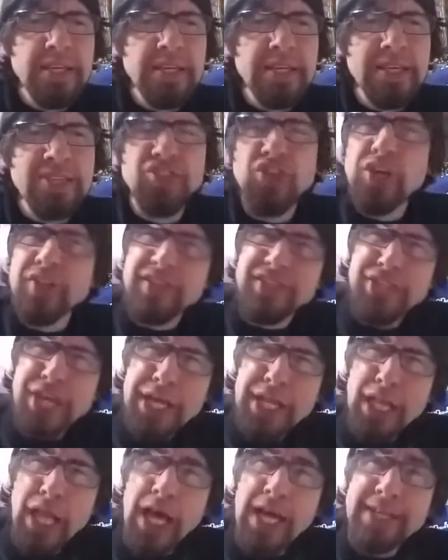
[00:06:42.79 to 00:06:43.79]
I saw this
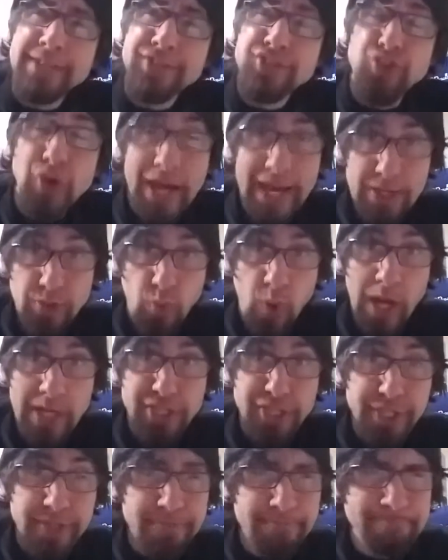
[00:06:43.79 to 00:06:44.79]
headline, so I had to
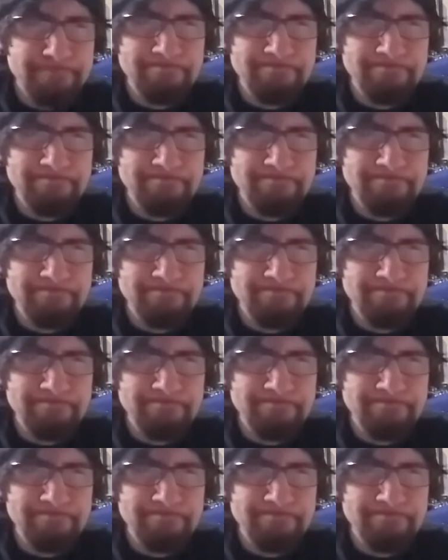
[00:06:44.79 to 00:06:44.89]
watch it.